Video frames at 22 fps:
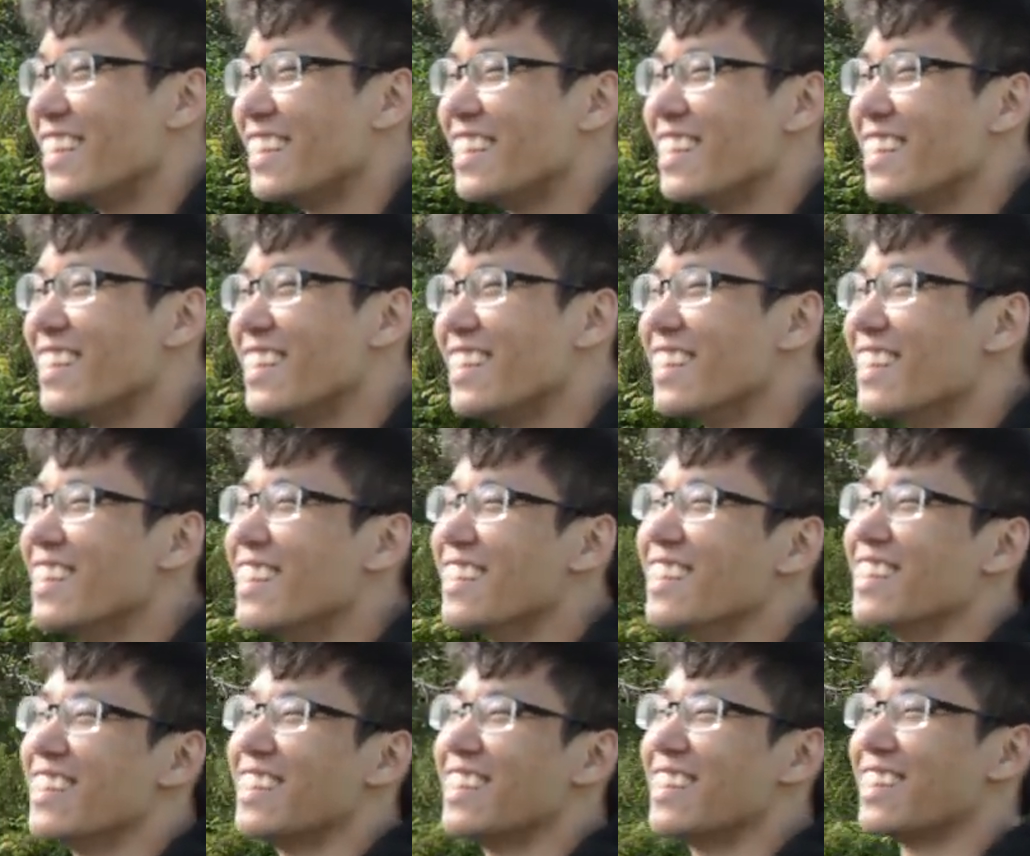
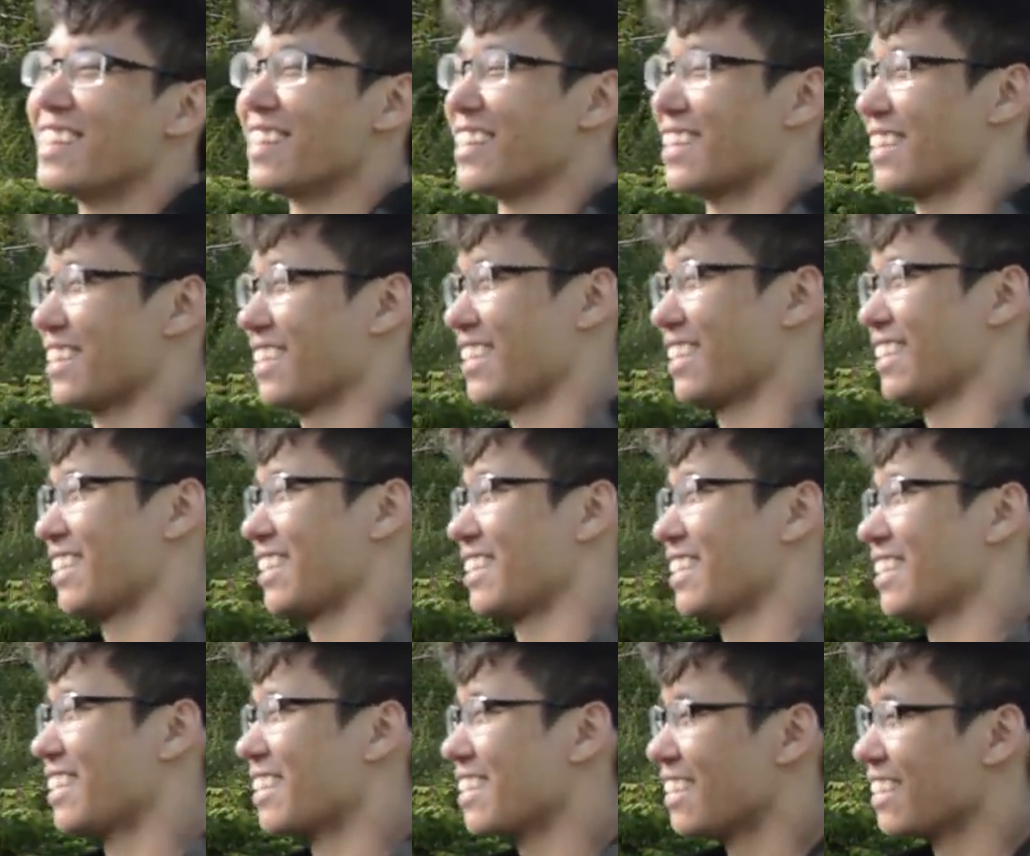
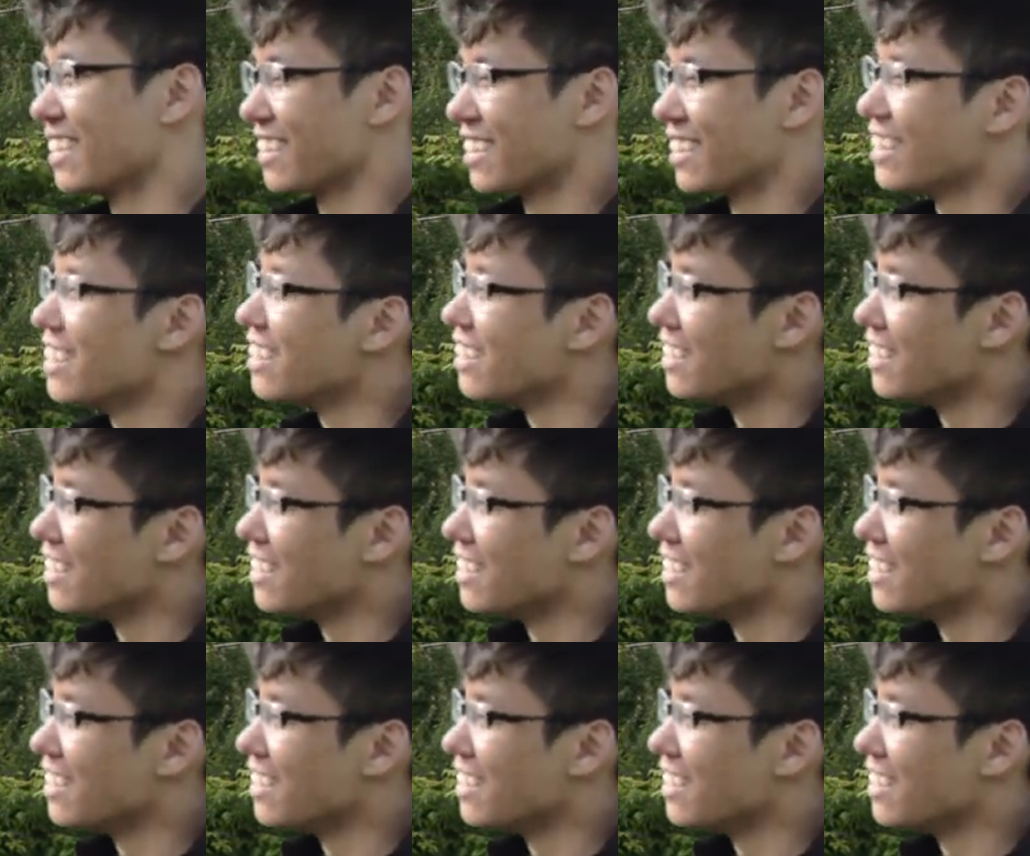No words are spoken by the person on screen.